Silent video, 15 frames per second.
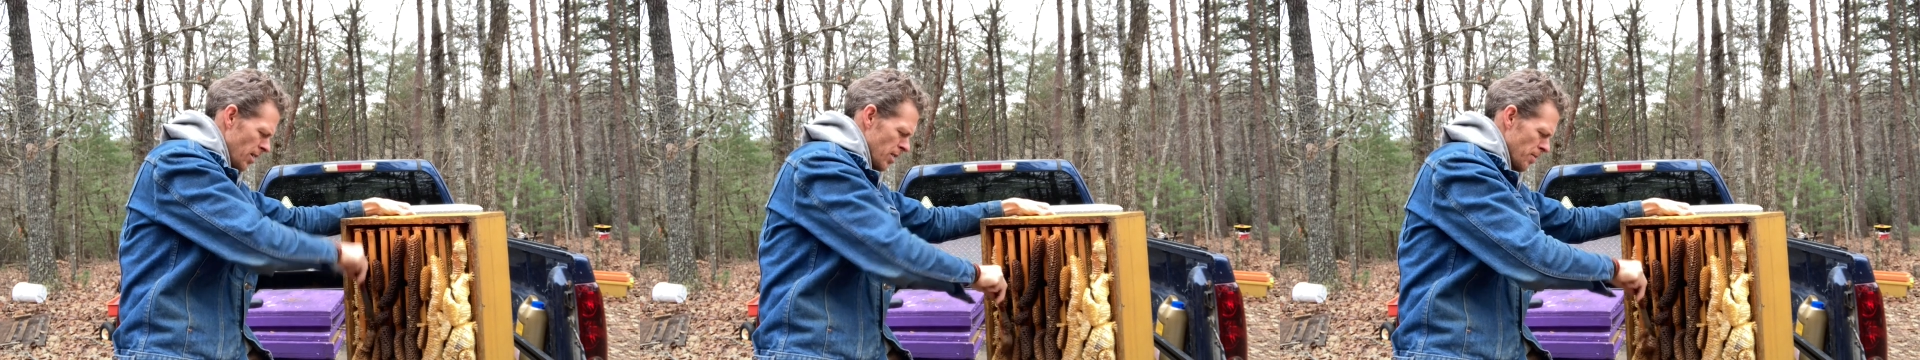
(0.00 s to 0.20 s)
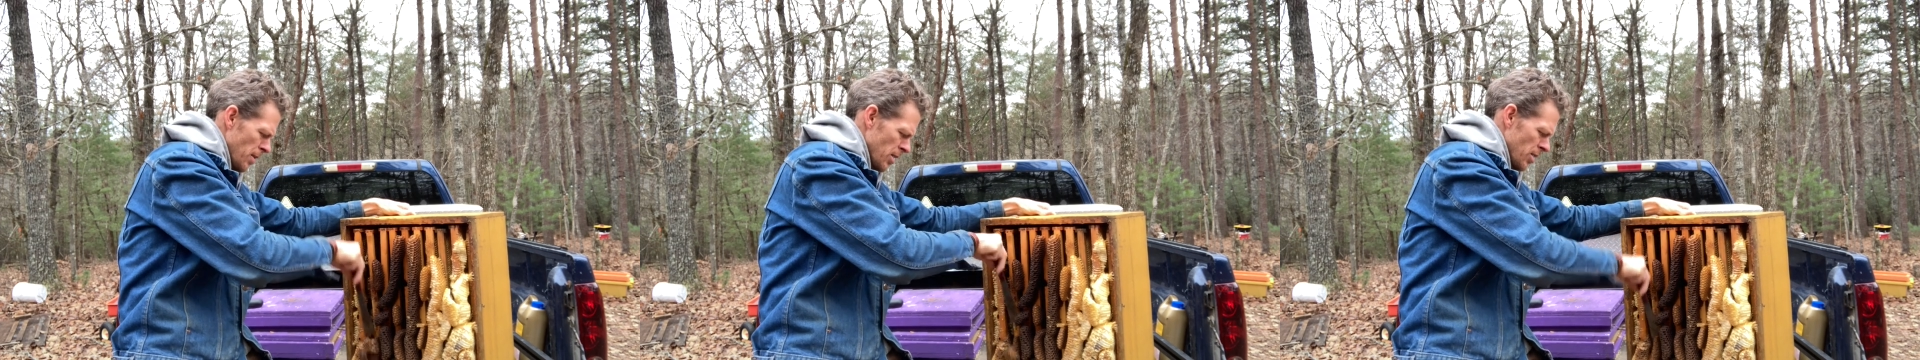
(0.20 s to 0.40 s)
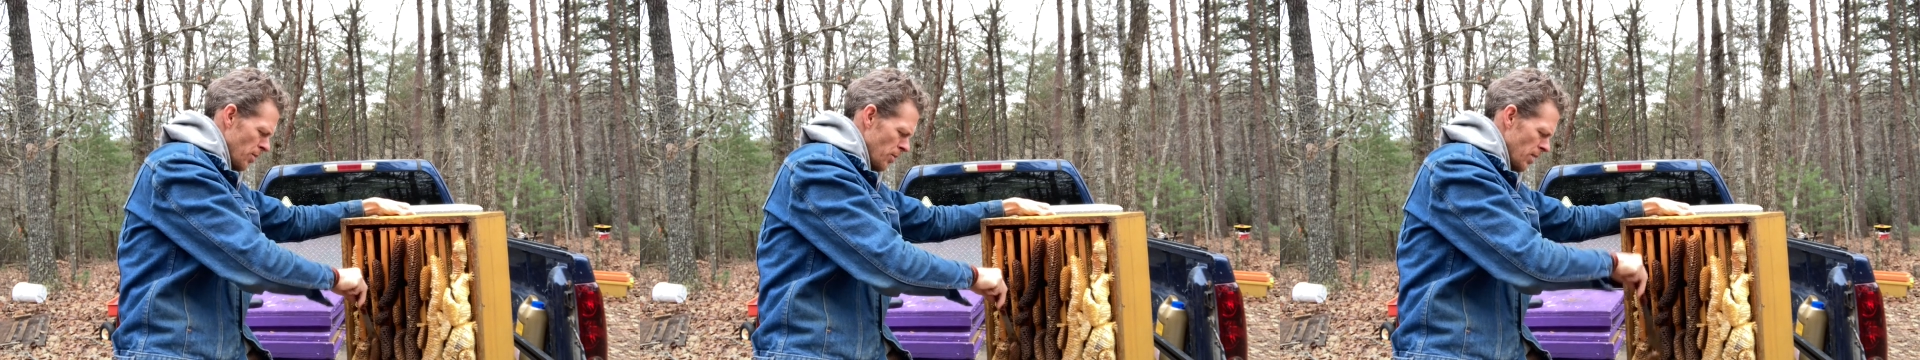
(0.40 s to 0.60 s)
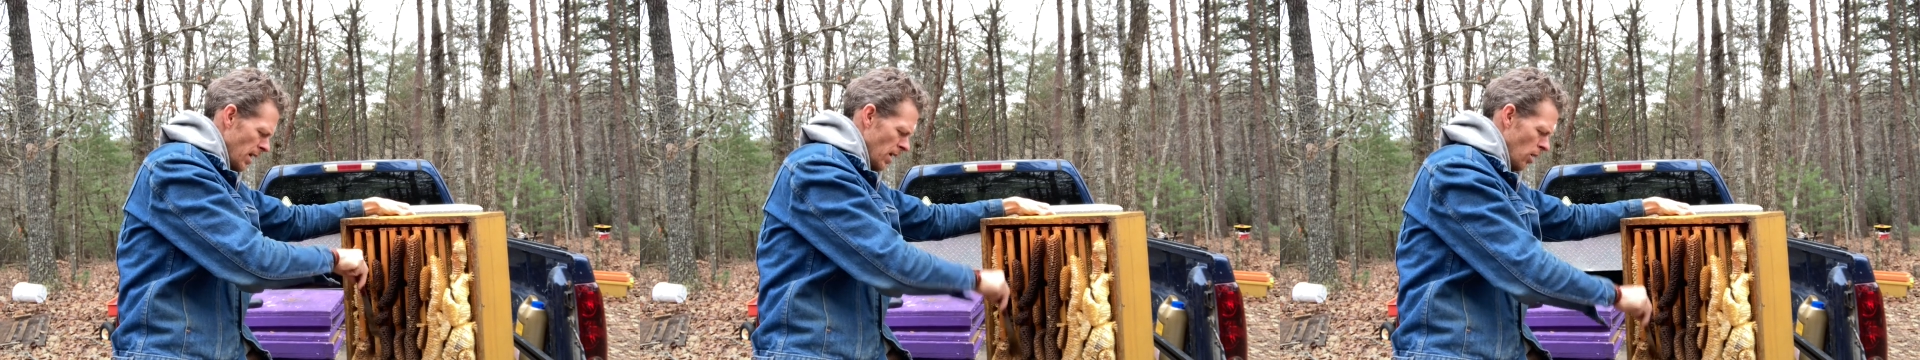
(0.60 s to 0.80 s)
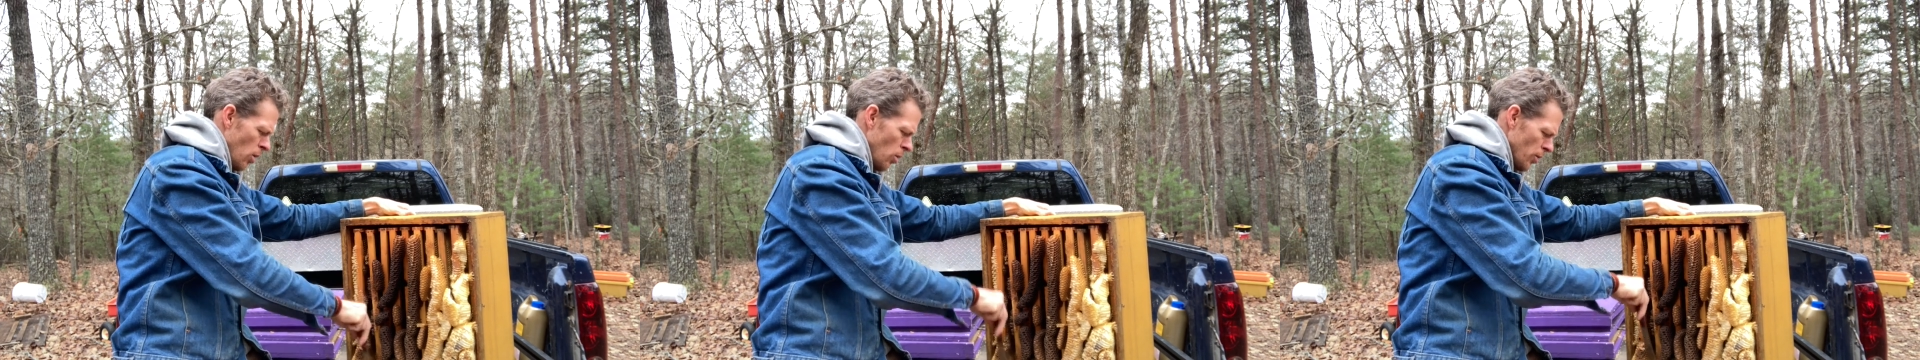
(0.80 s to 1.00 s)
especially with
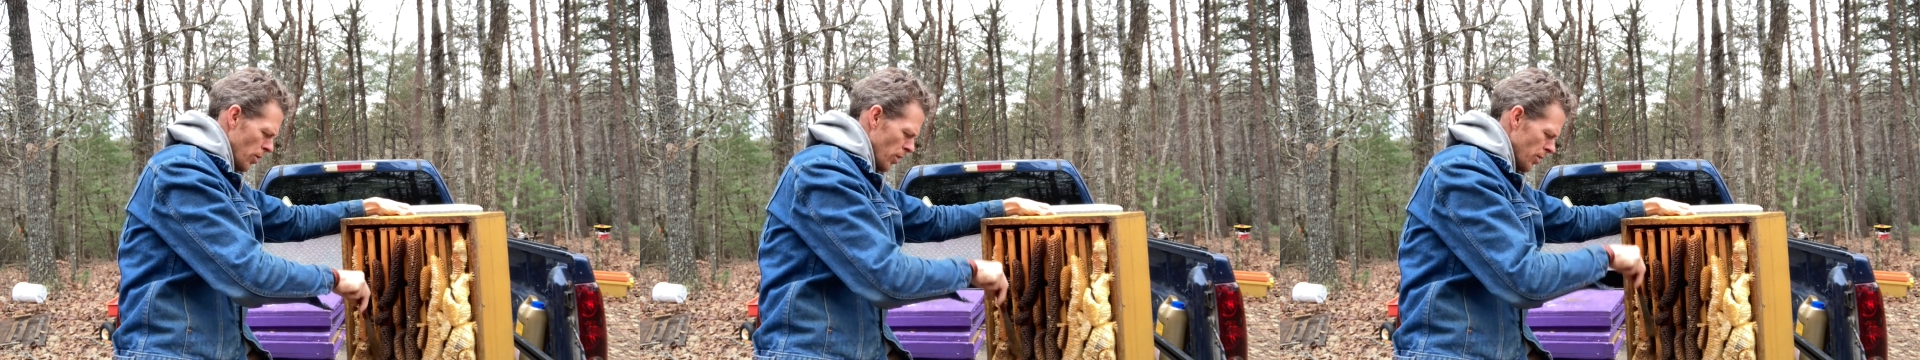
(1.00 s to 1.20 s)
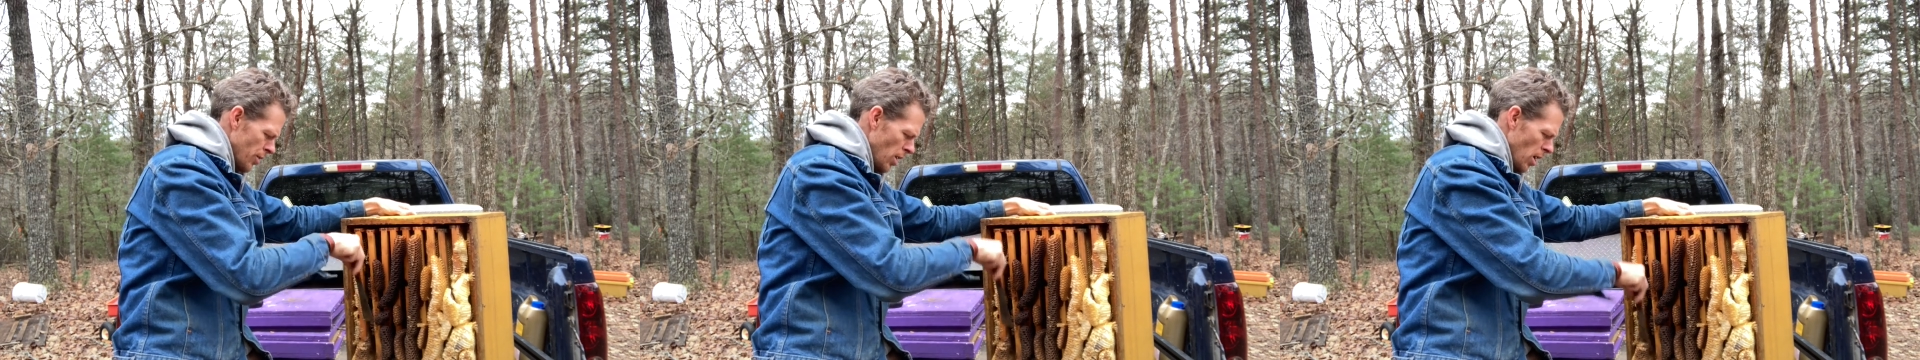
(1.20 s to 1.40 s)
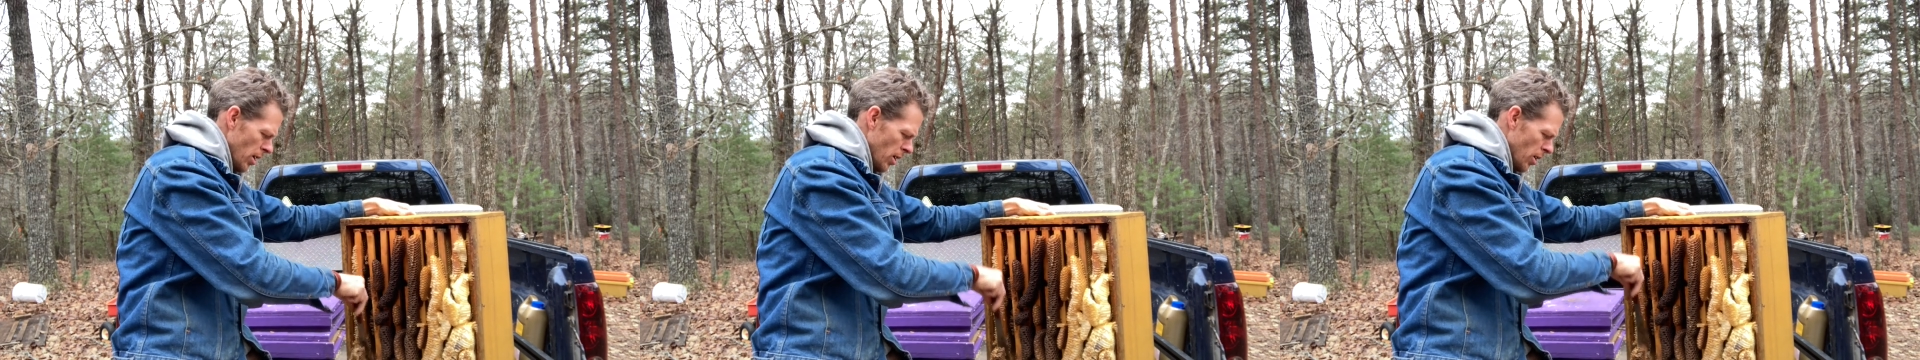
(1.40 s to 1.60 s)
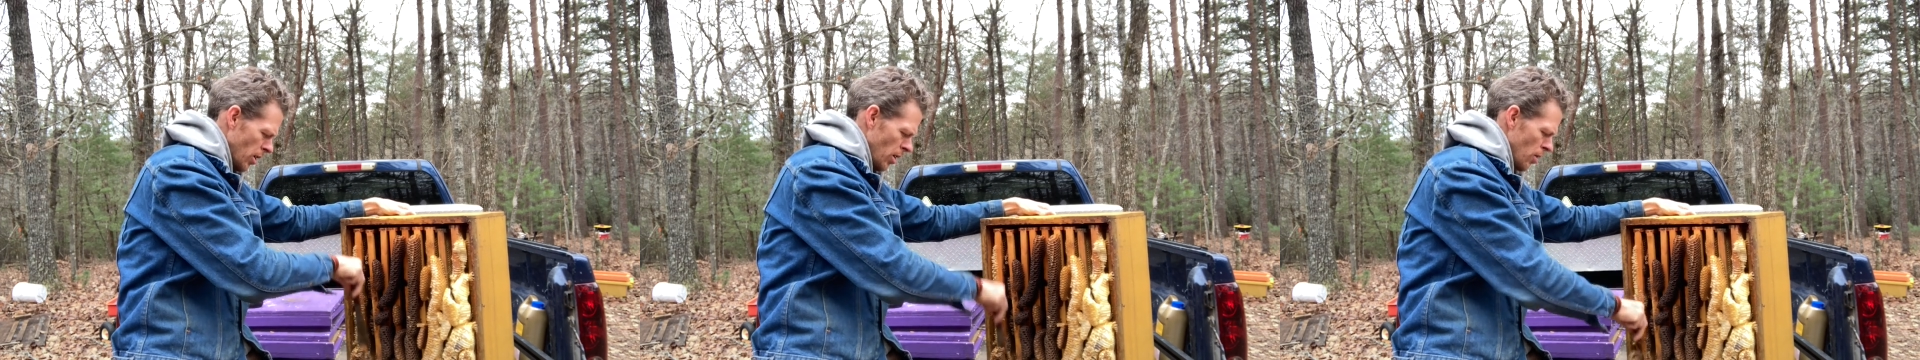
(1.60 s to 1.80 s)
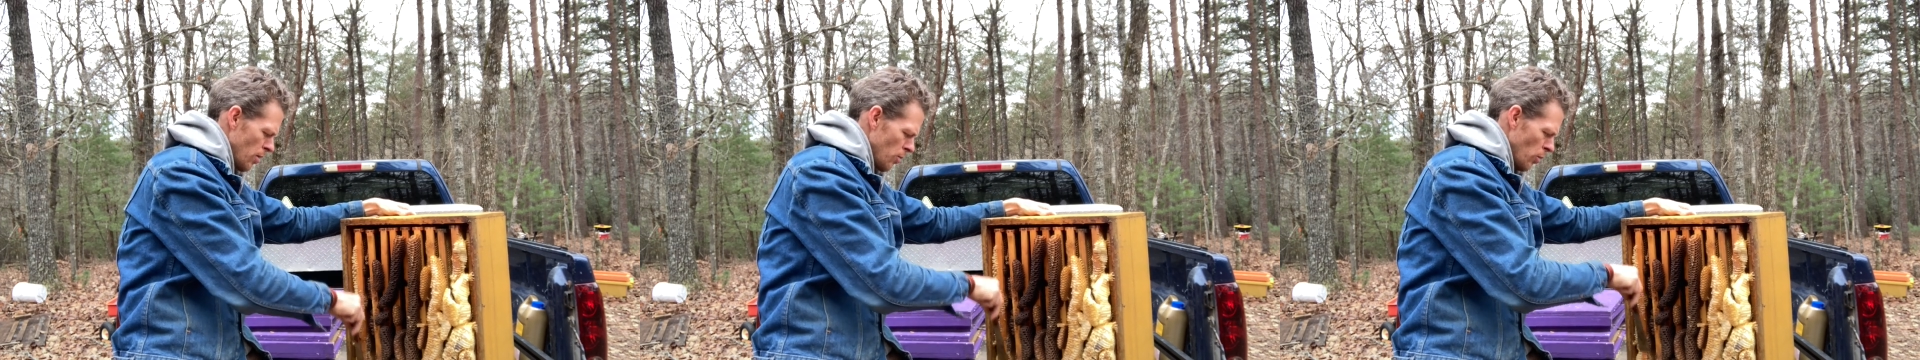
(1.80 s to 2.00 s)
that older dark
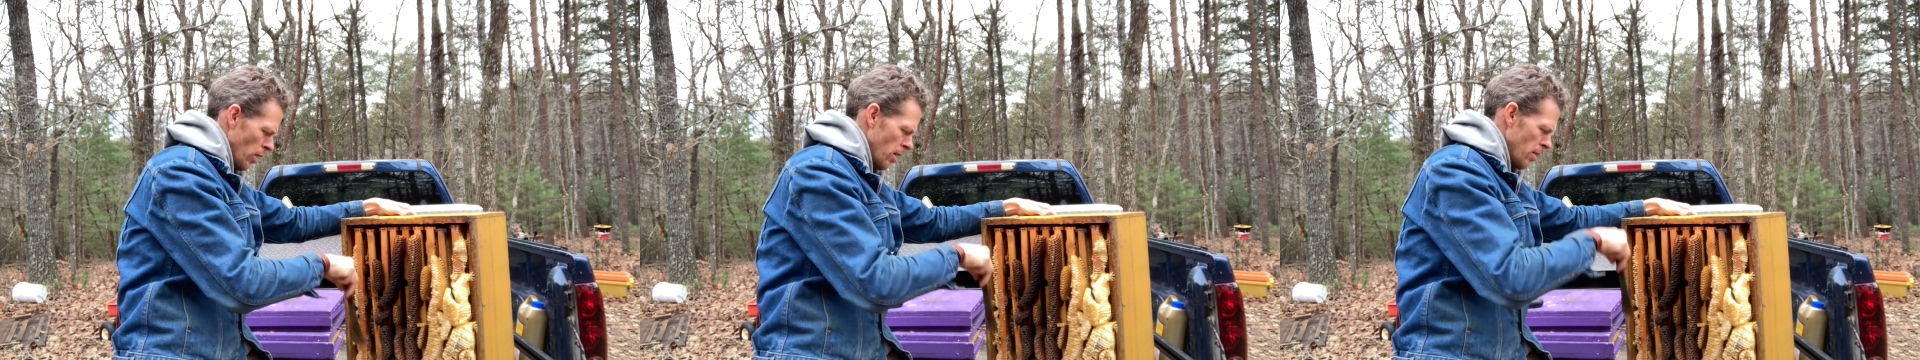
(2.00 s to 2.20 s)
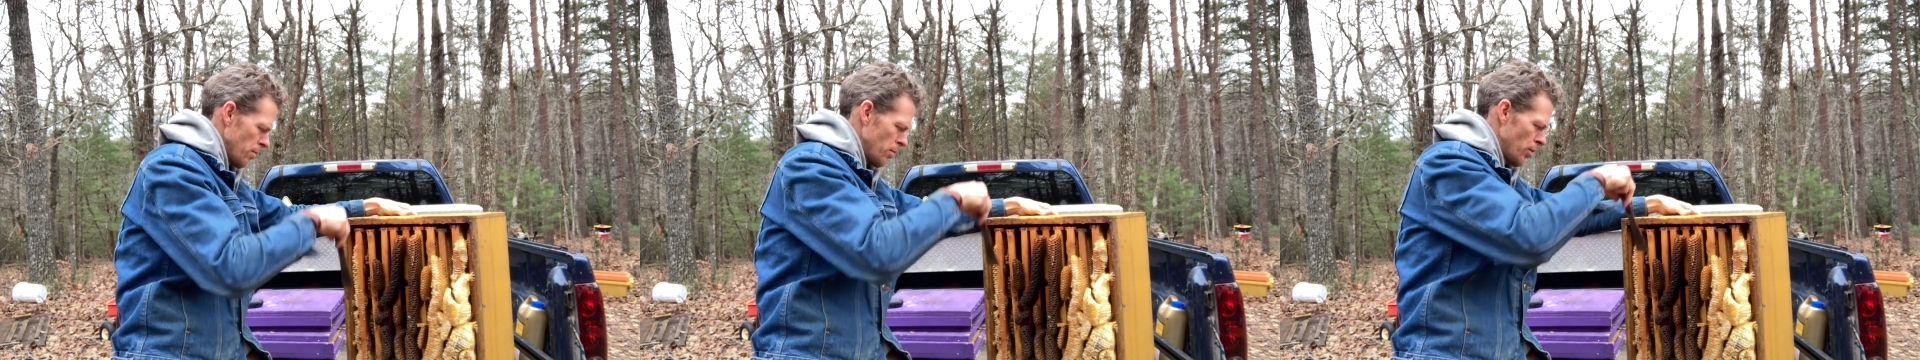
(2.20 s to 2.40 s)
comb where